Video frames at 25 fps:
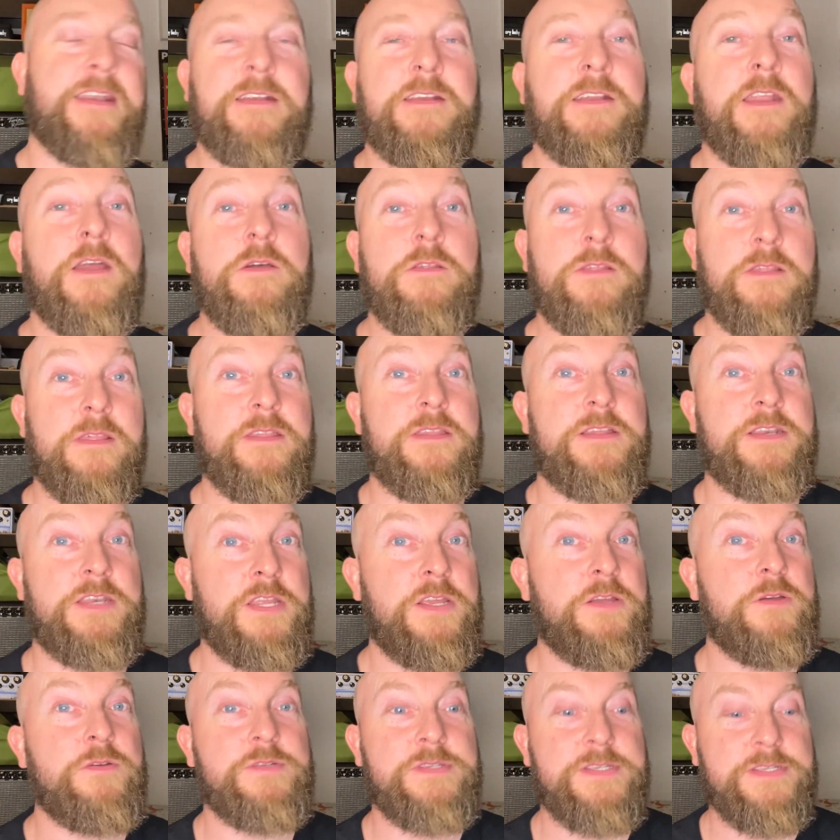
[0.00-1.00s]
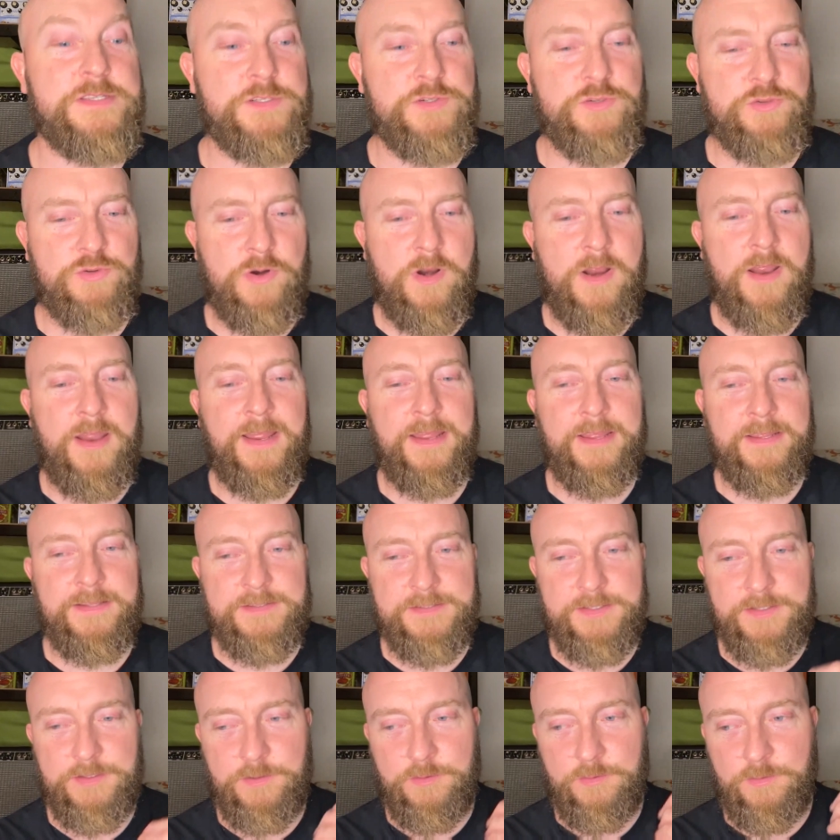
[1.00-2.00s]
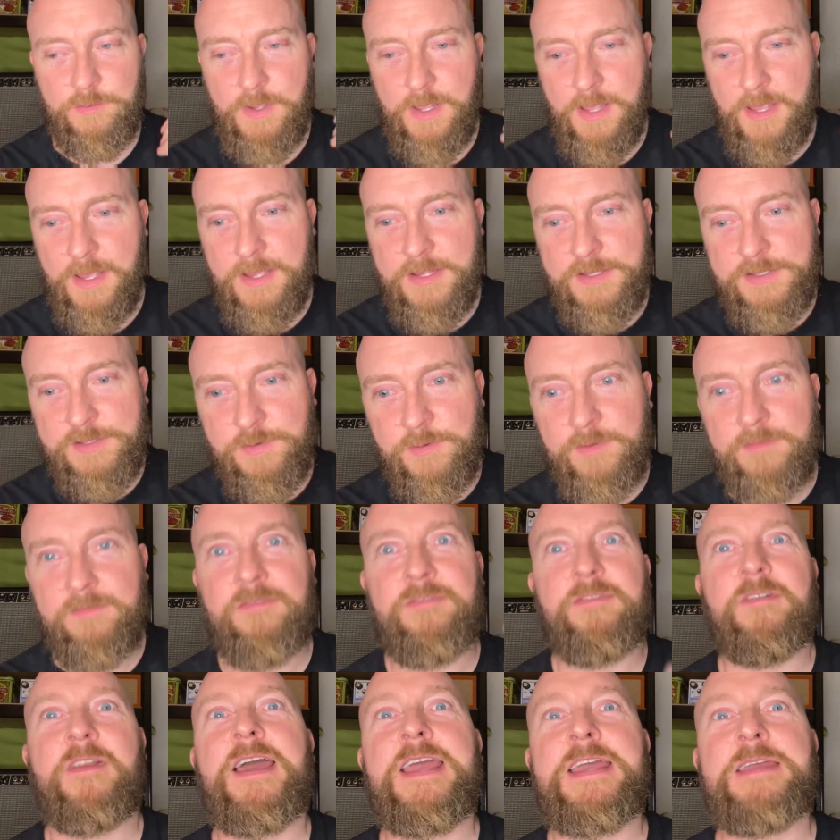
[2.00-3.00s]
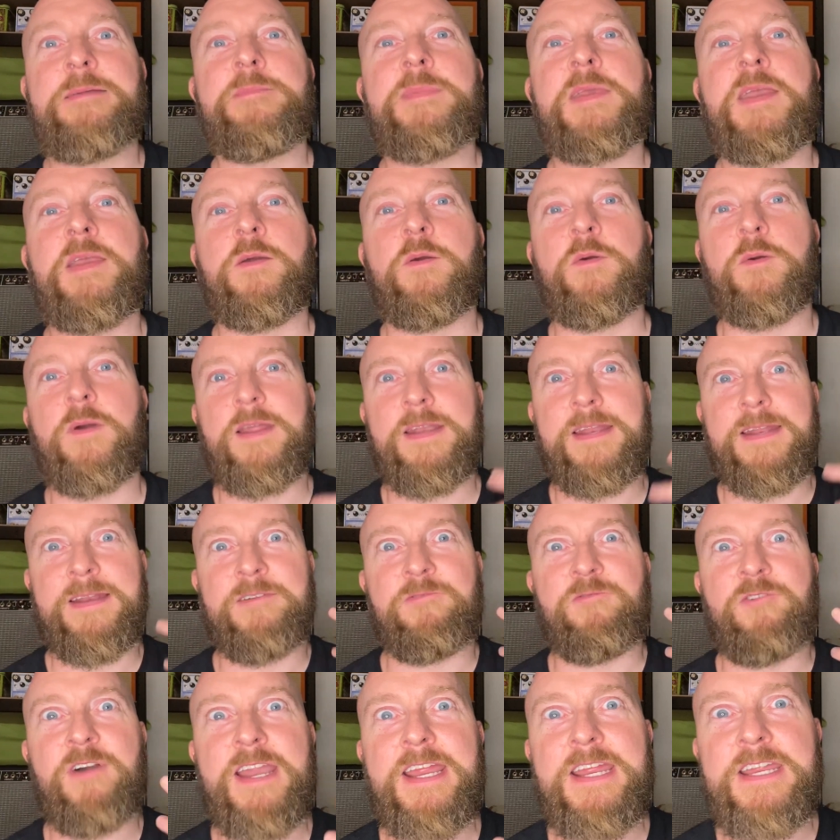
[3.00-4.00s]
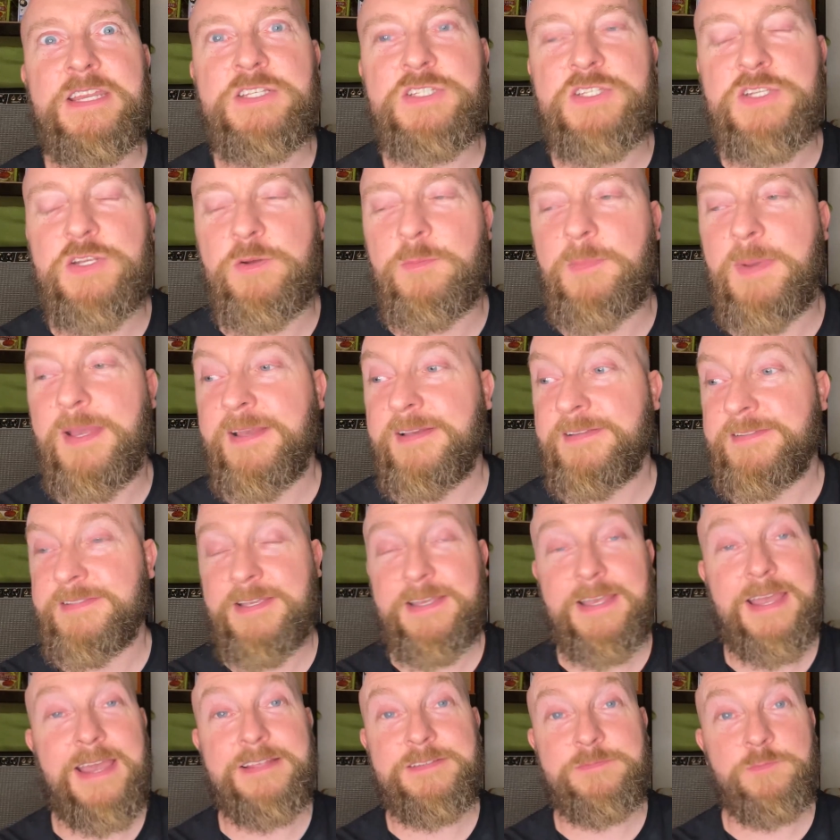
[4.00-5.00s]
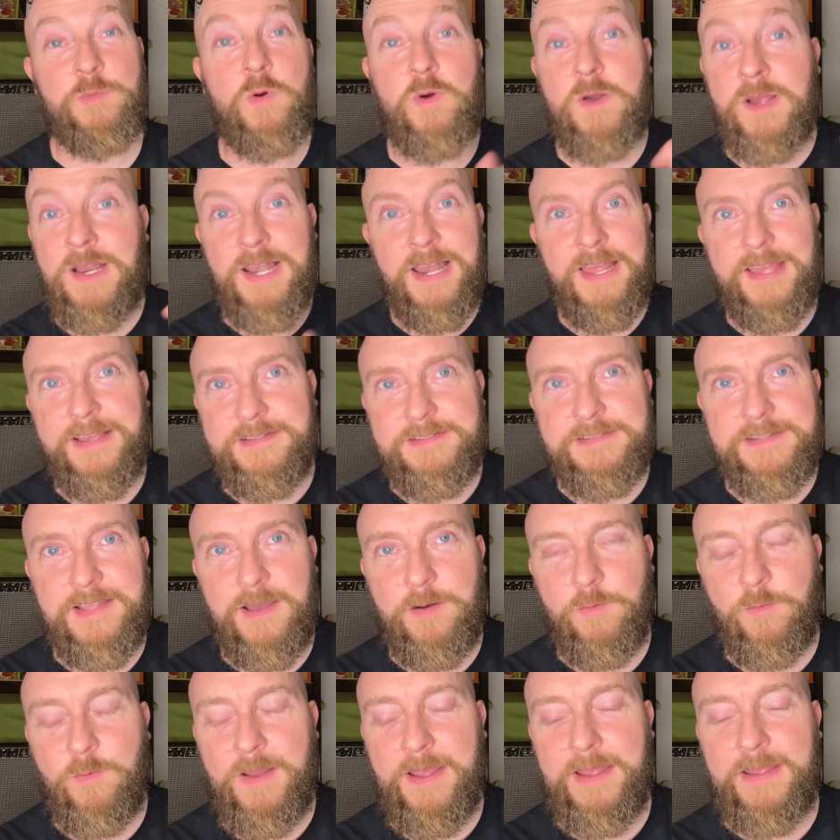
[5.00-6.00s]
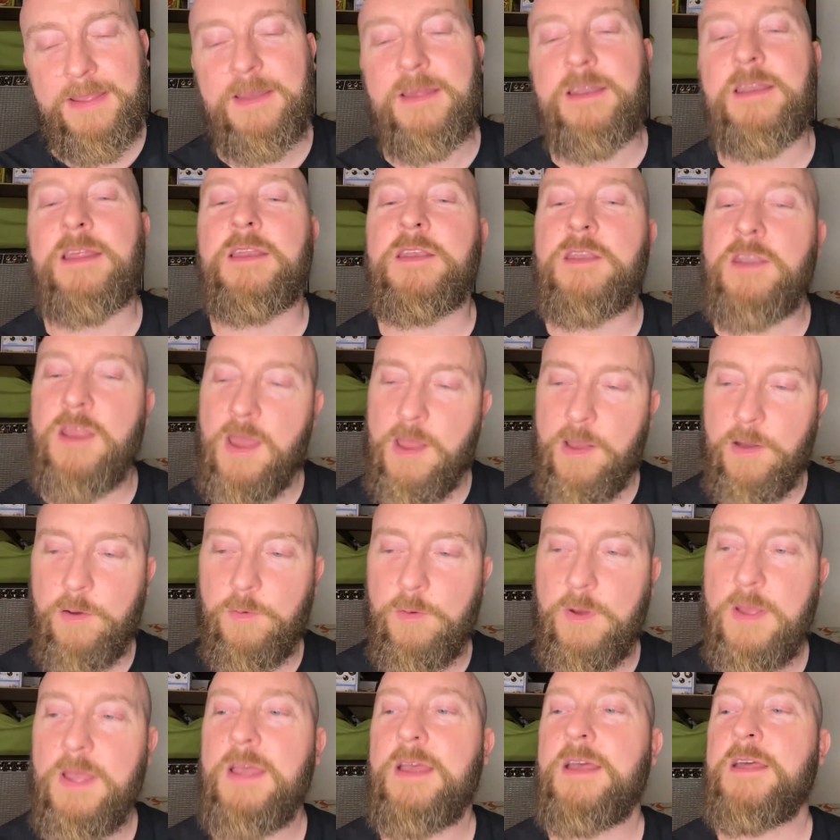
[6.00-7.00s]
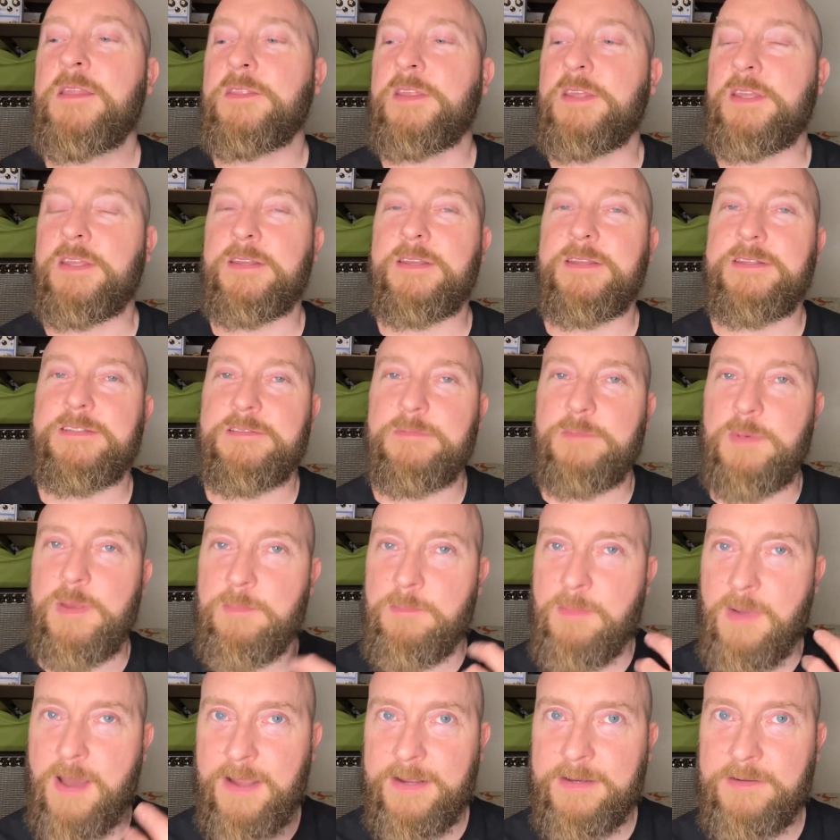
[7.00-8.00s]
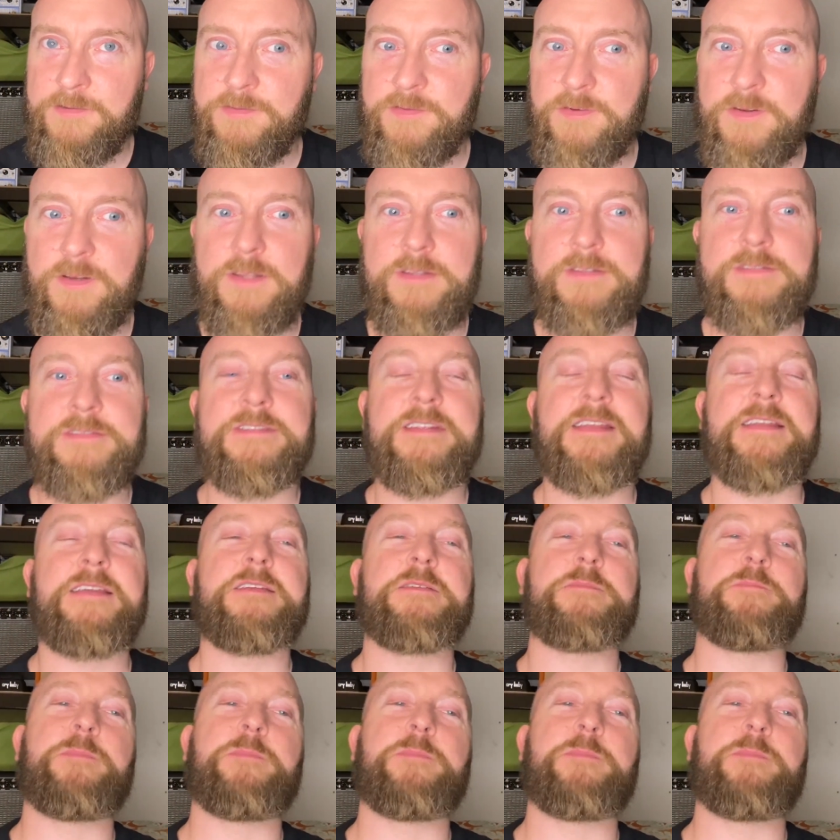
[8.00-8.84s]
I know that the news is trying to inflame you and enrage you because it gets more clicks that way. And I know that you need to be mindful and sit